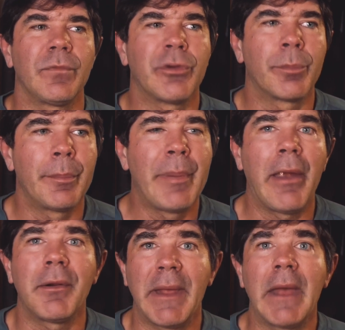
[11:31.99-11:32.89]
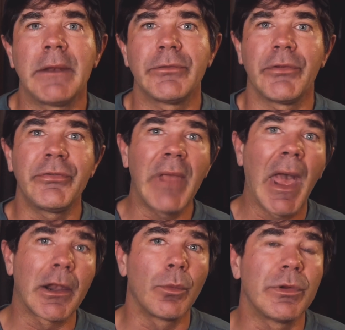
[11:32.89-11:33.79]
to prepare to head into
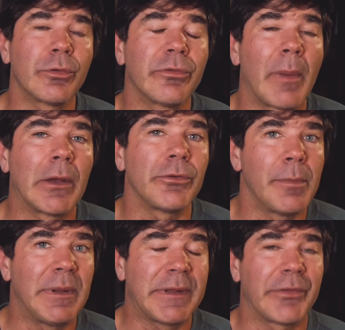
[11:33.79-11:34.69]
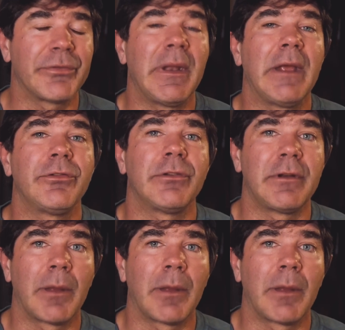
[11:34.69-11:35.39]
Seattle, which was my ultimate destination.